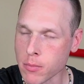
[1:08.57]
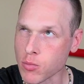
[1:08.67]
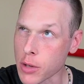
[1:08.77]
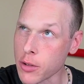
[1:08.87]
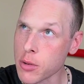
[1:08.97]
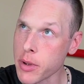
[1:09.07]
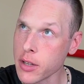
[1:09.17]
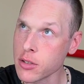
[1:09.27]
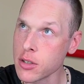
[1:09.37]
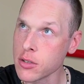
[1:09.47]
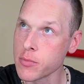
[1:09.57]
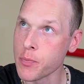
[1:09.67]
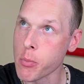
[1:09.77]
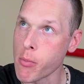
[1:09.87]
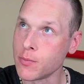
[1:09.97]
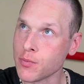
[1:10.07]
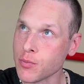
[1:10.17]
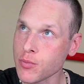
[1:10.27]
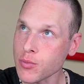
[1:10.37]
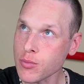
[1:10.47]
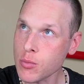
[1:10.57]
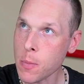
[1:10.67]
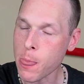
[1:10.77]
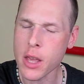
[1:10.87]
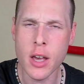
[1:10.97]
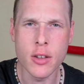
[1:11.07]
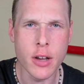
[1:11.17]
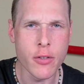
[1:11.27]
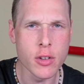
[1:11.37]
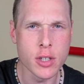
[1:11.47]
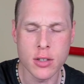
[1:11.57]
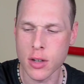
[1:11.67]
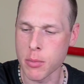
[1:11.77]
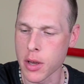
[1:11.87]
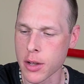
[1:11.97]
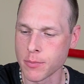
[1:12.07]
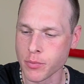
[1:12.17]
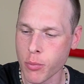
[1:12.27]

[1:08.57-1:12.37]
I think they're bacon sticks. Yeah, they definitely taste like bacon.